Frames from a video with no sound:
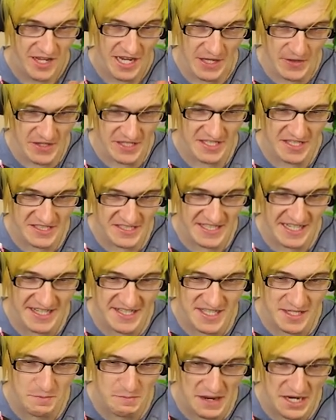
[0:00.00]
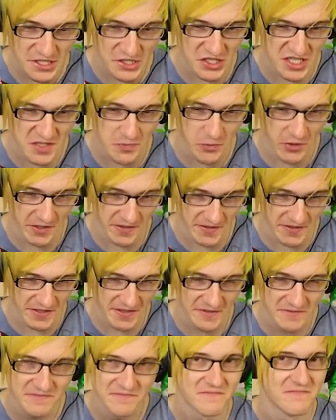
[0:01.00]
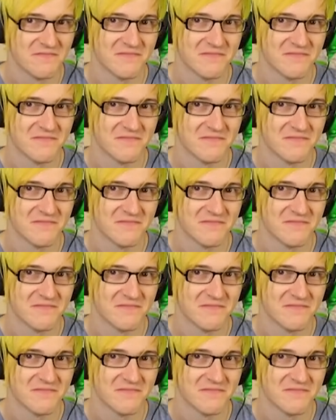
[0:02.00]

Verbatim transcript: and this contains a major spoiler.